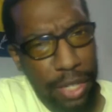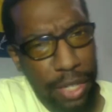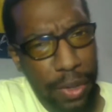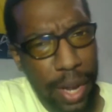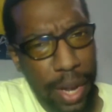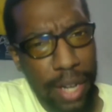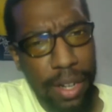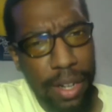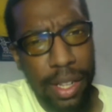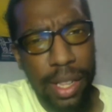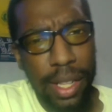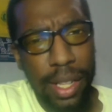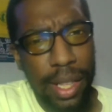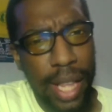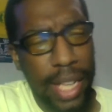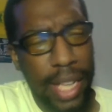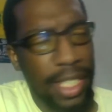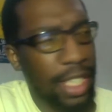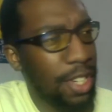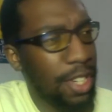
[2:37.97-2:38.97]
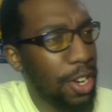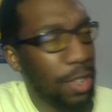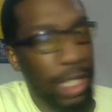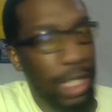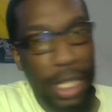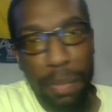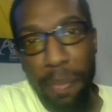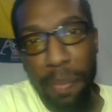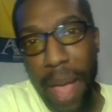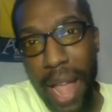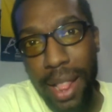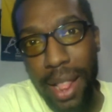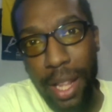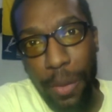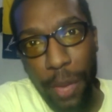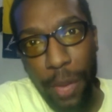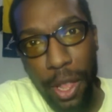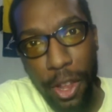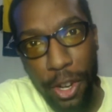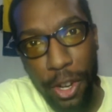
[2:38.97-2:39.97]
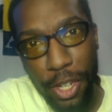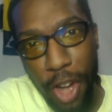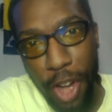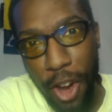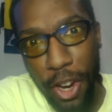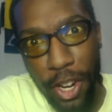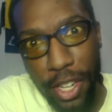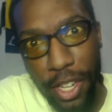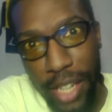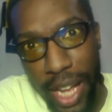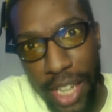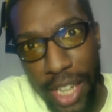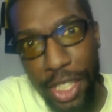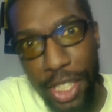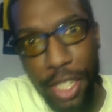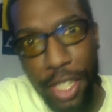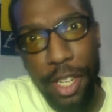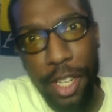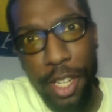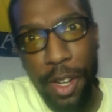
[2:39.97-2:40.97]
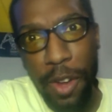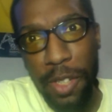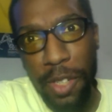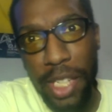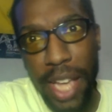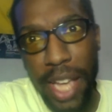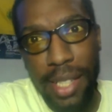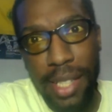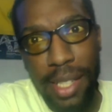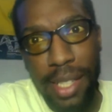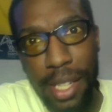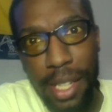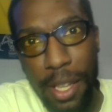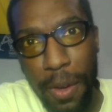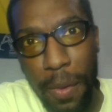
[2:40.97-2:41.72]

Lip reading: Traitor, it looked like, she, you know, she's battling with her darker nature. You know, she has to deal